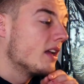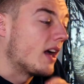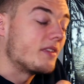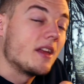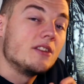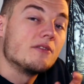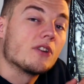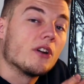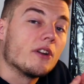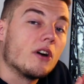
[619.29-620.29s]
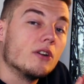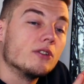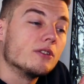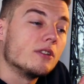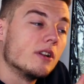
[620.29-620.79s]
And then you've got the
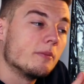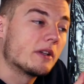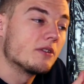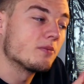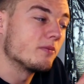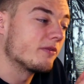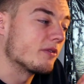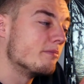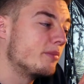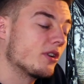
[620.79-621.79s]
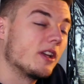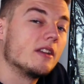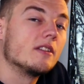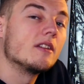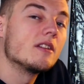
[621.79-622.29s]
whole, because from
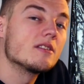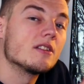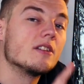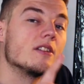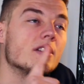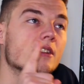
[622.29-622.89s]
booking to